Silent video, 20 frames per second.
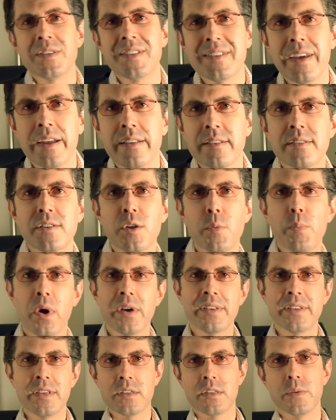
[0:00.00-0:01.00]
sent to
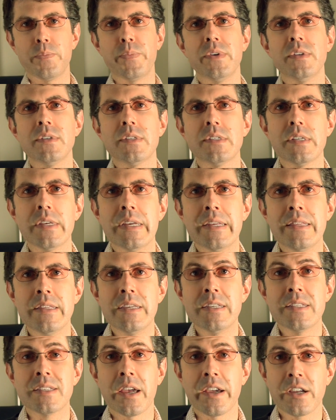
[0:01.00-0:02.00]
participants in
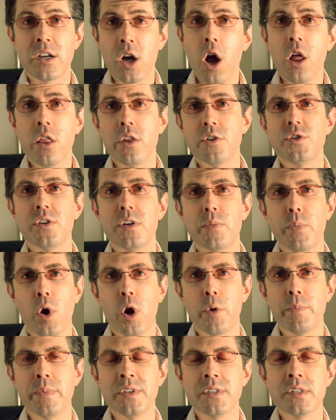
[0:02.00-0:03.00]
the psychology
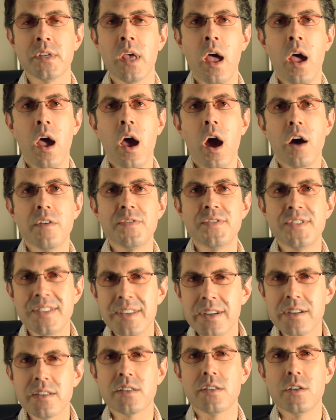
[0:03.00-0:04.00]
departments of
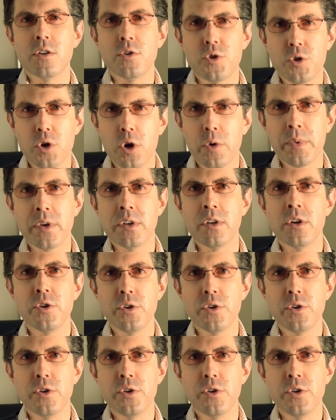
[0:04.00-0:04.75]
six German